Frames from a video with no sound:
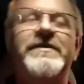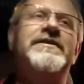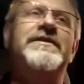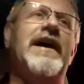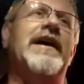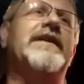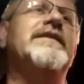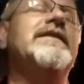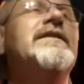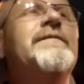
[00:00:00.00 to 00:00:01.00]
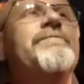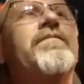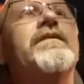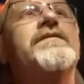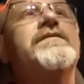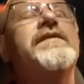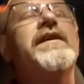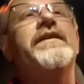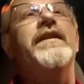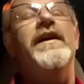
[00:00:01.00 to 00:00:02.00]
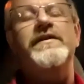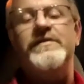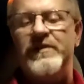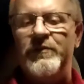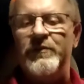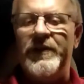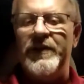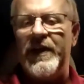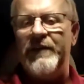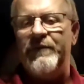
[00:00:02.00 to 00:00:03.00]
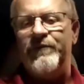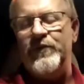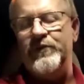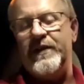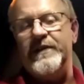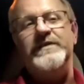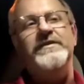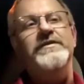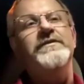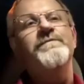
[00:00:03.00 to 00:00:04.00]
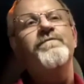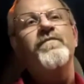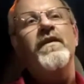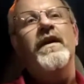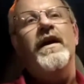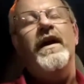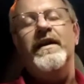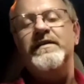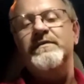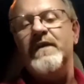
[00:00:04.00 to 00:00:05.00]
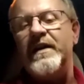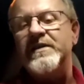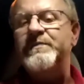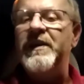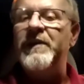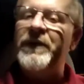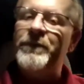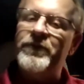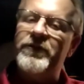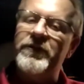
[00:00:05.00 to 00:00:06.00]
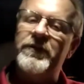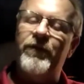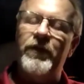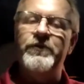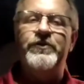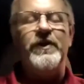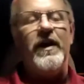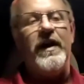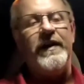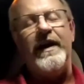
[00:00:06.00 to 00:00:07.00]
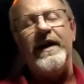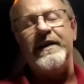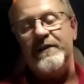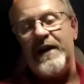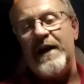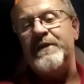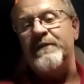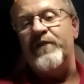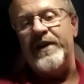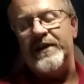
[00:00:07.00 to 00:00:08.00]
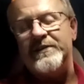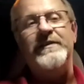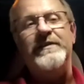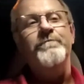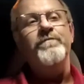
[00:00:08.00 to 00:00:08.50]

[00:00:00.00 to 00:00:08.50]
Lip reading: side said that last year we didn't have flu cases, and it's not as many people took the flu shot. Now I'm convinced.